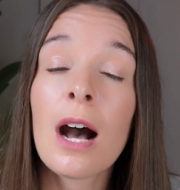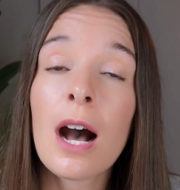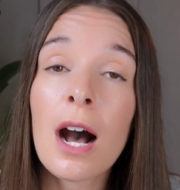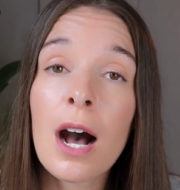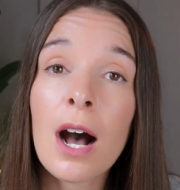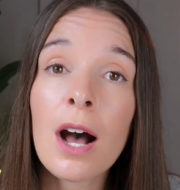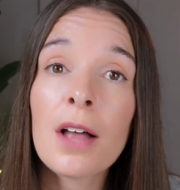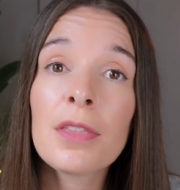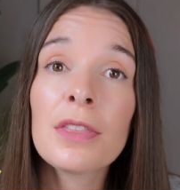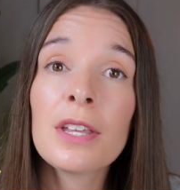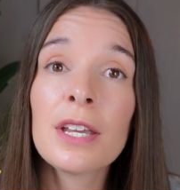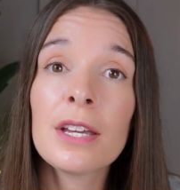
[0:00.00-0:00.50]

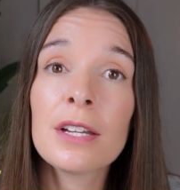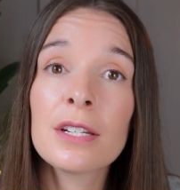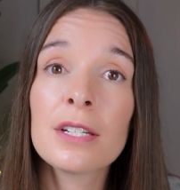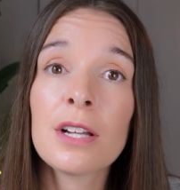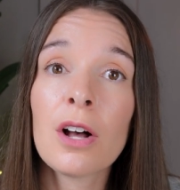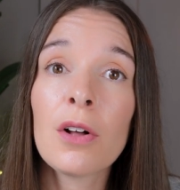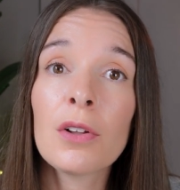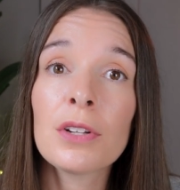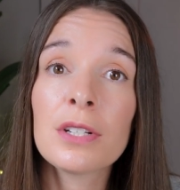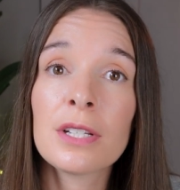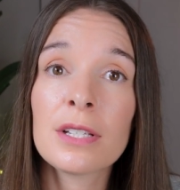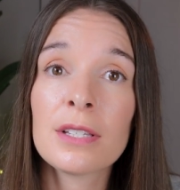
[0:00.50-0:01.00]
on the
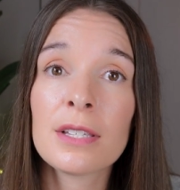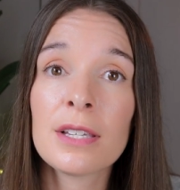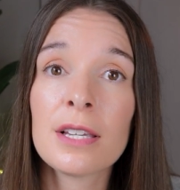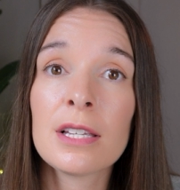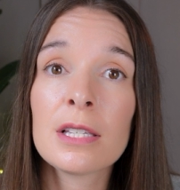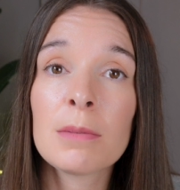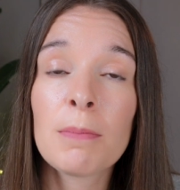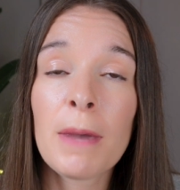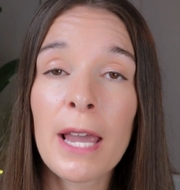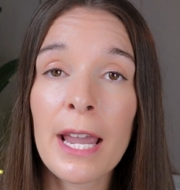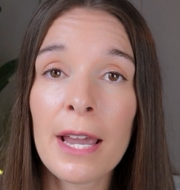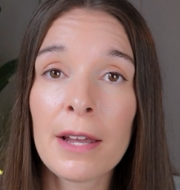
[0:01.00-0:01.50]
adult
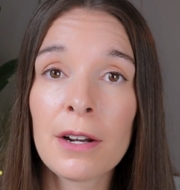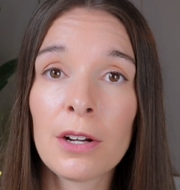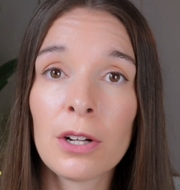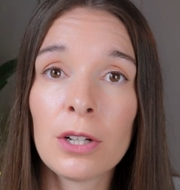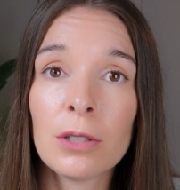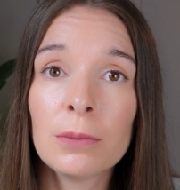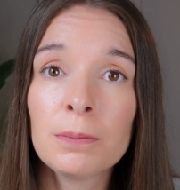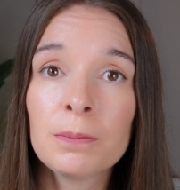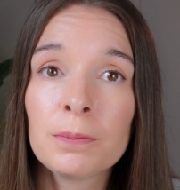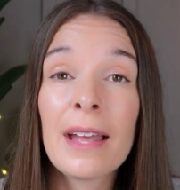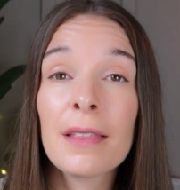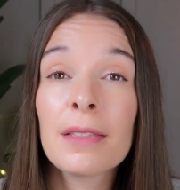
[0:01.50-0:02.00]
disease
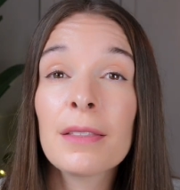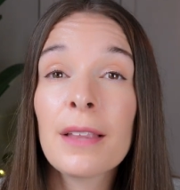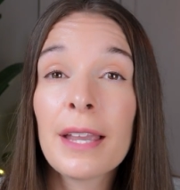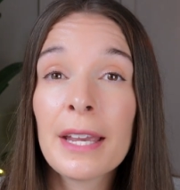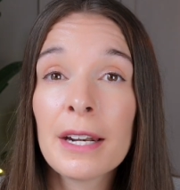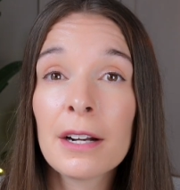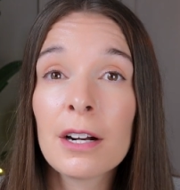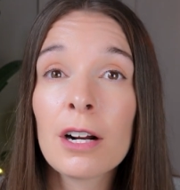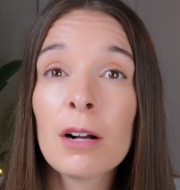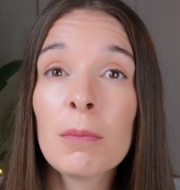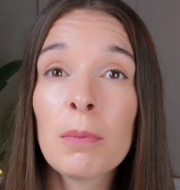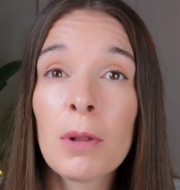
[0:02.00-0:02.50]
panel and
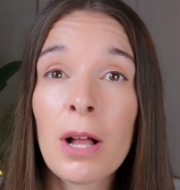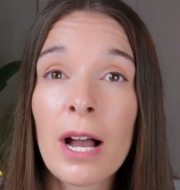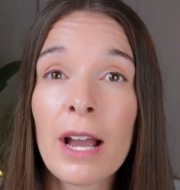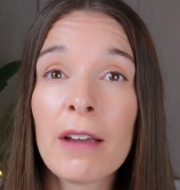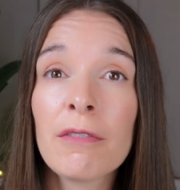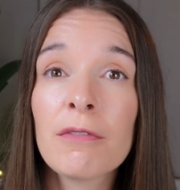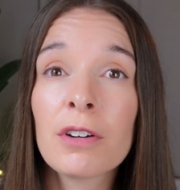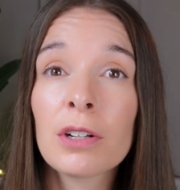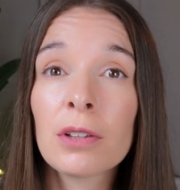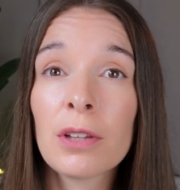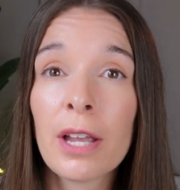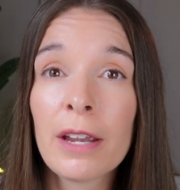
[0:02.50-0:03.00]
later apply
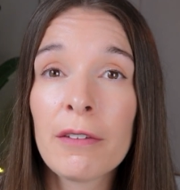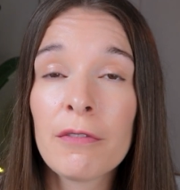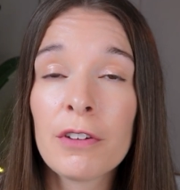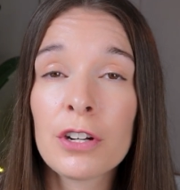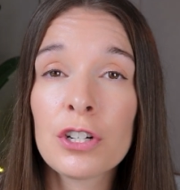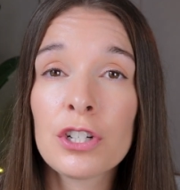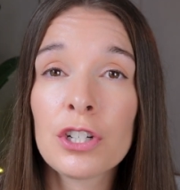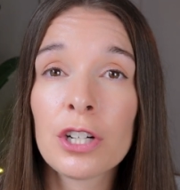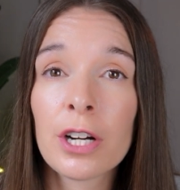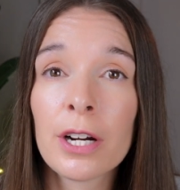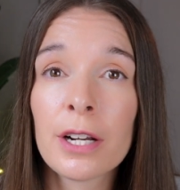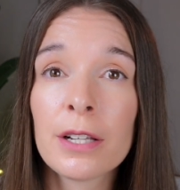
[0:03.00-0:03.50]
for life
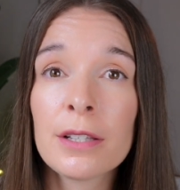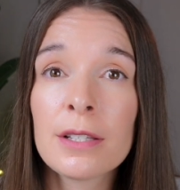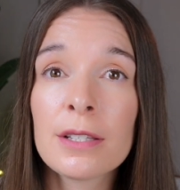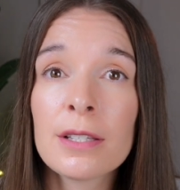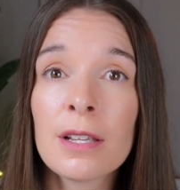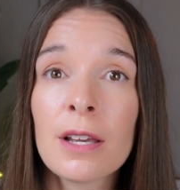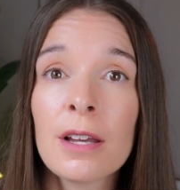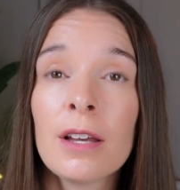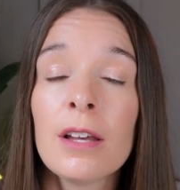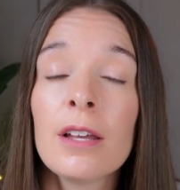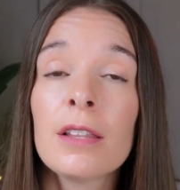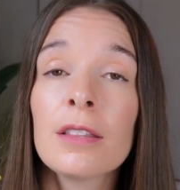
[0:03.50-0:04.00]
insurance,
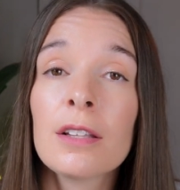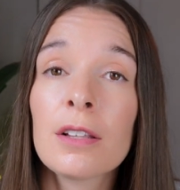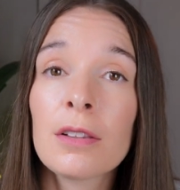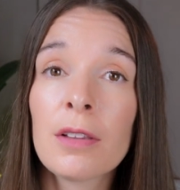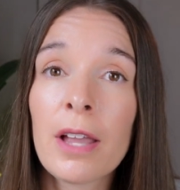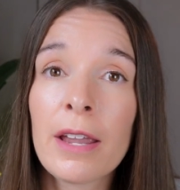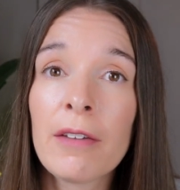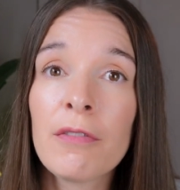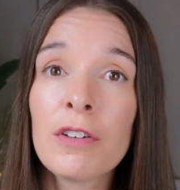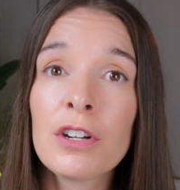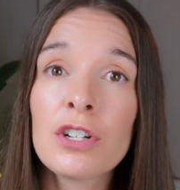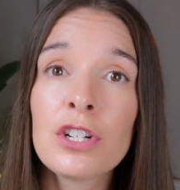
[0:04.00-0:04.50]
the
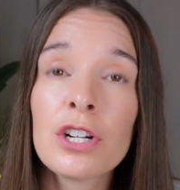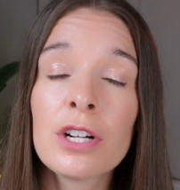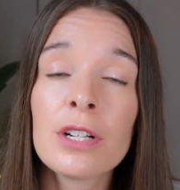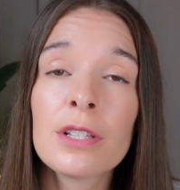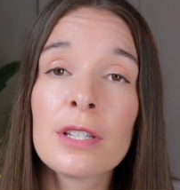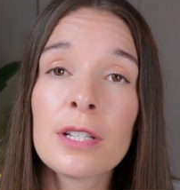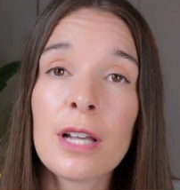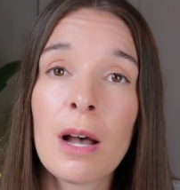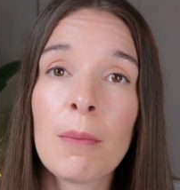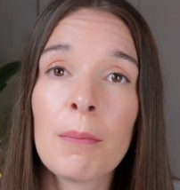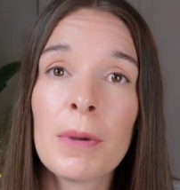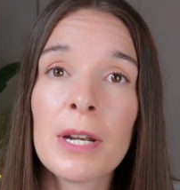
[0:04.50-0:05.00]
life insurance
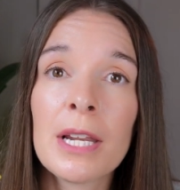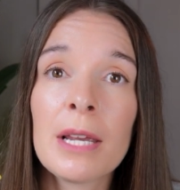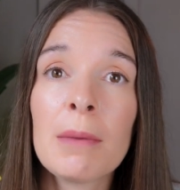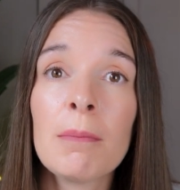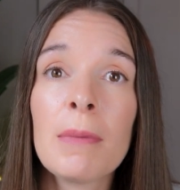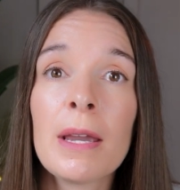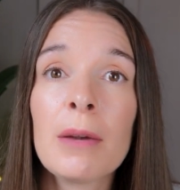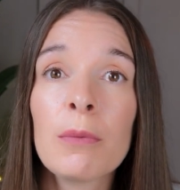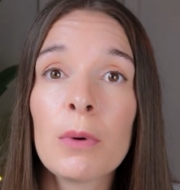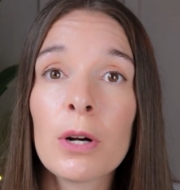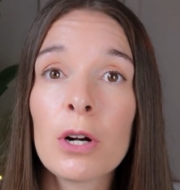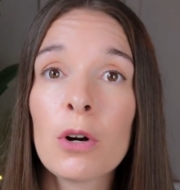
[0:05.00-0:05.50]
company
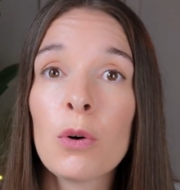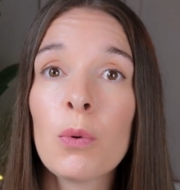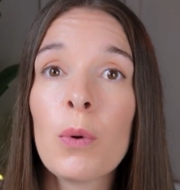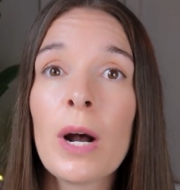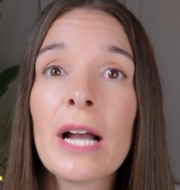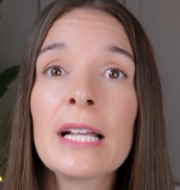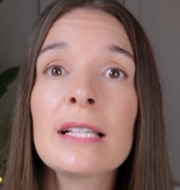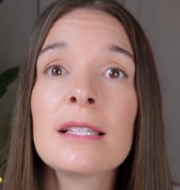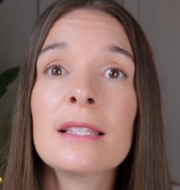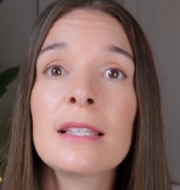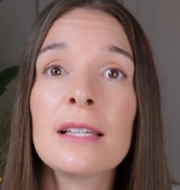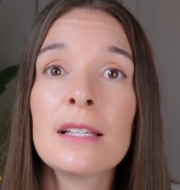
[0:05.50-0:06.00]
may
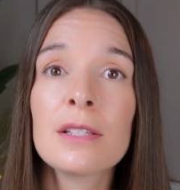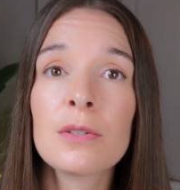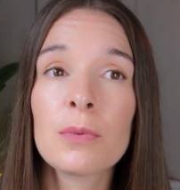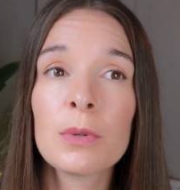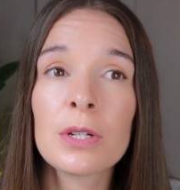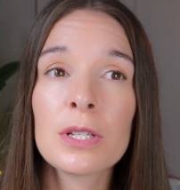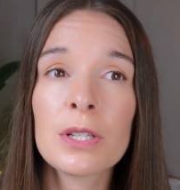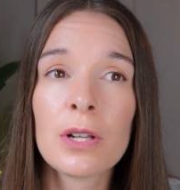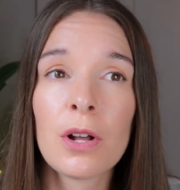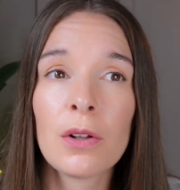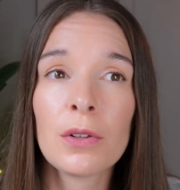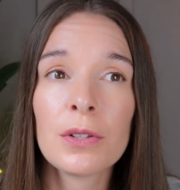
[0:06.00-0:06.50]
request these
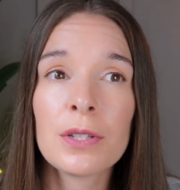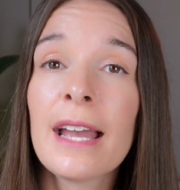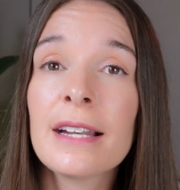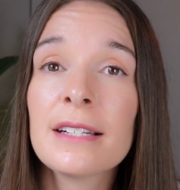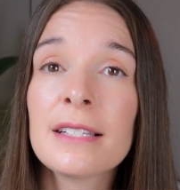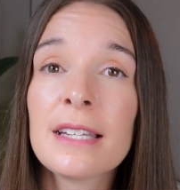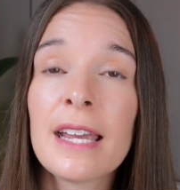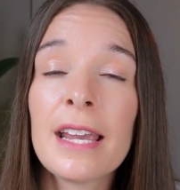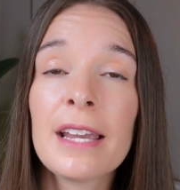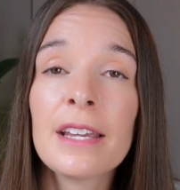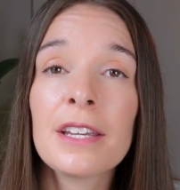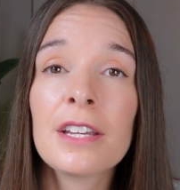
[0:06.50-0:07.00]
results and
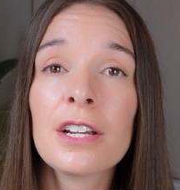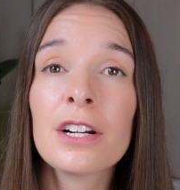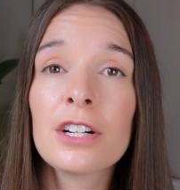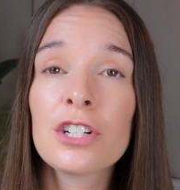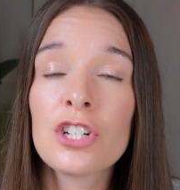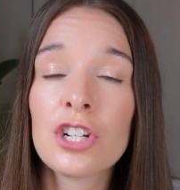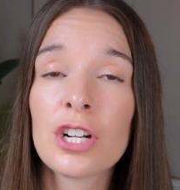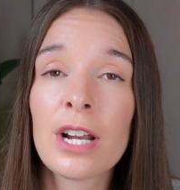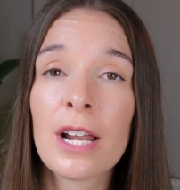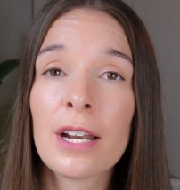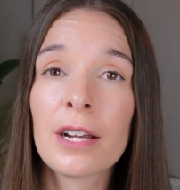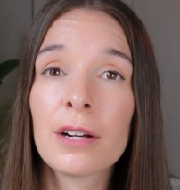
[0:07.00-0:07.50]
take your
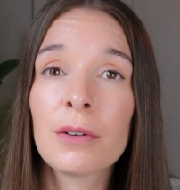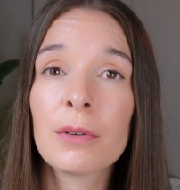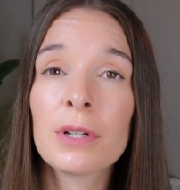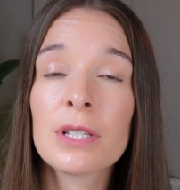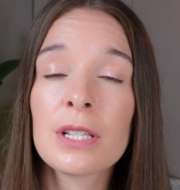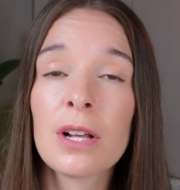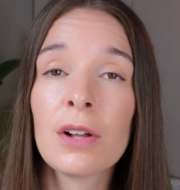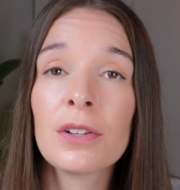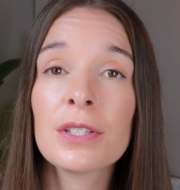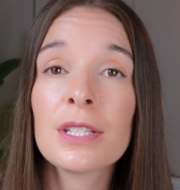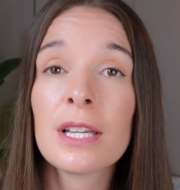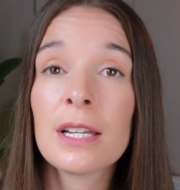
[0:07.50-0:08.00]
genetic
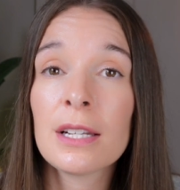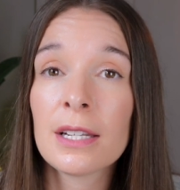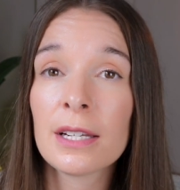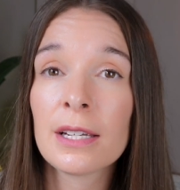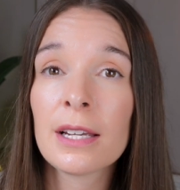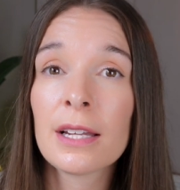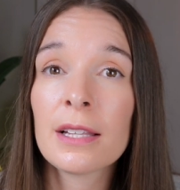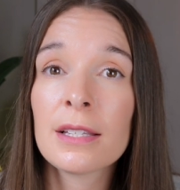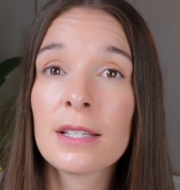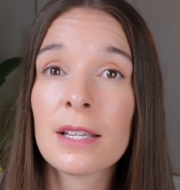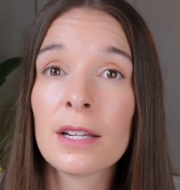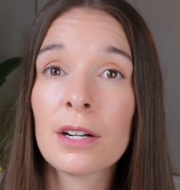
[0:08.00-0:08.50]
results into
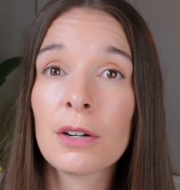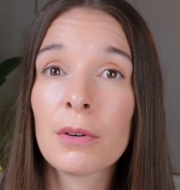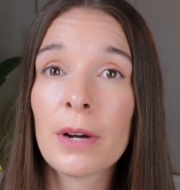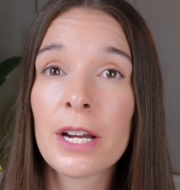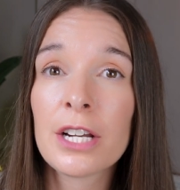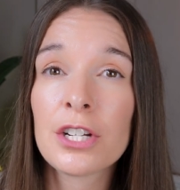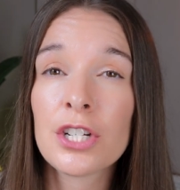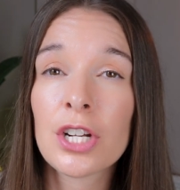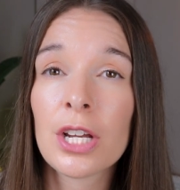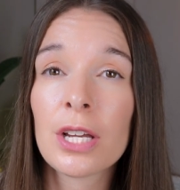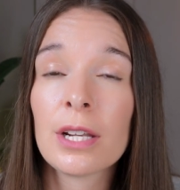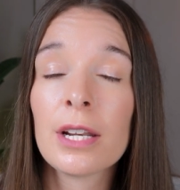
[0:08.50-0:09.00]

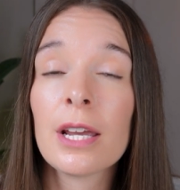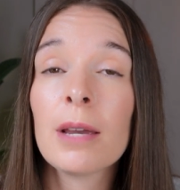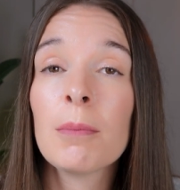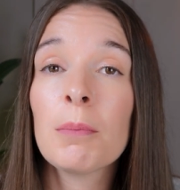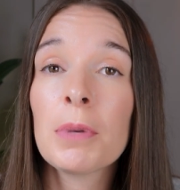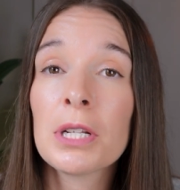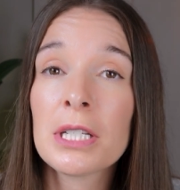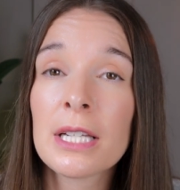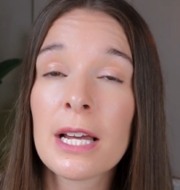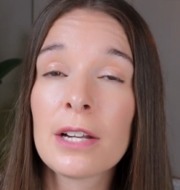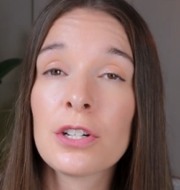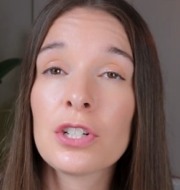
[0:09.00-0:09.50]
consideration and
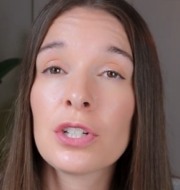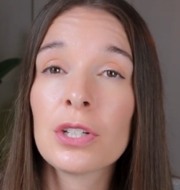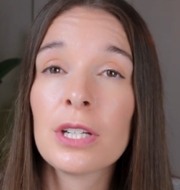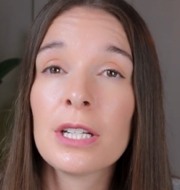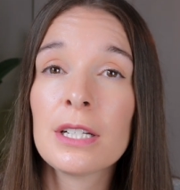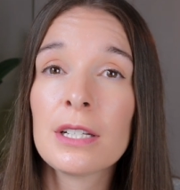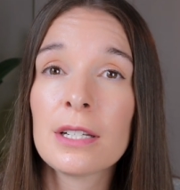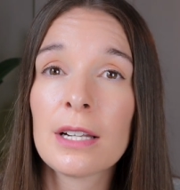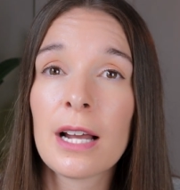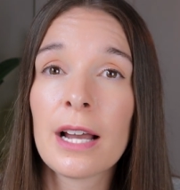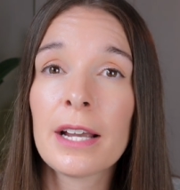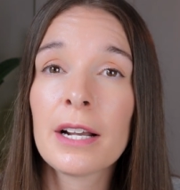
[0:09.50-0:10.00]
potentially
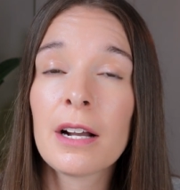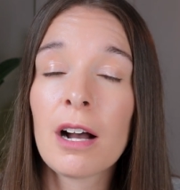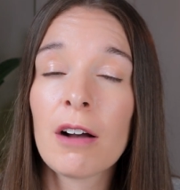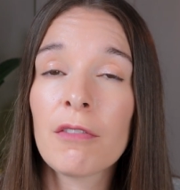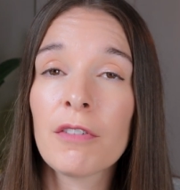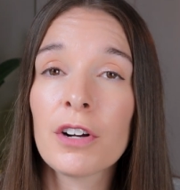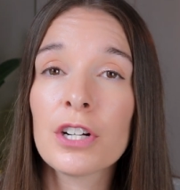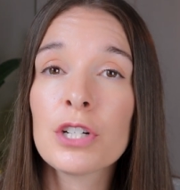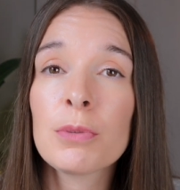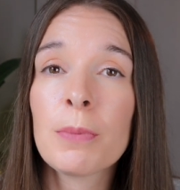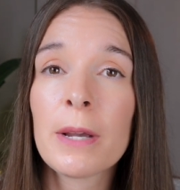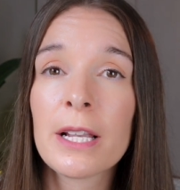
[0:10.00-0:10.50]
deny
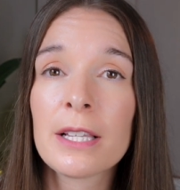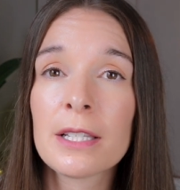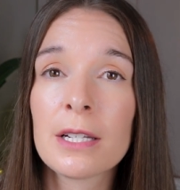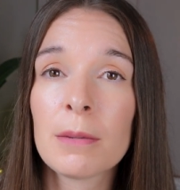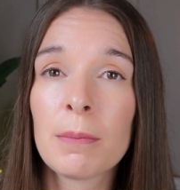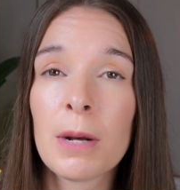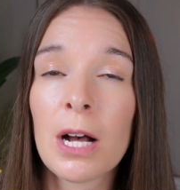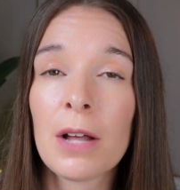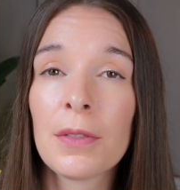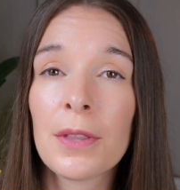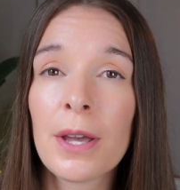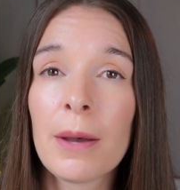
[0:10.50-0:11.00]
coverage based
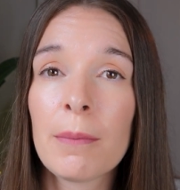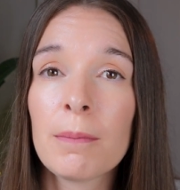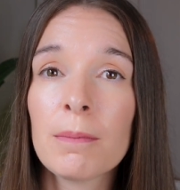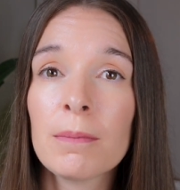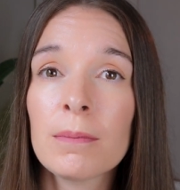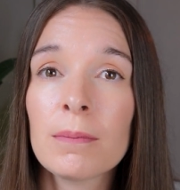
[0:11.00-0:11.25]
upon them.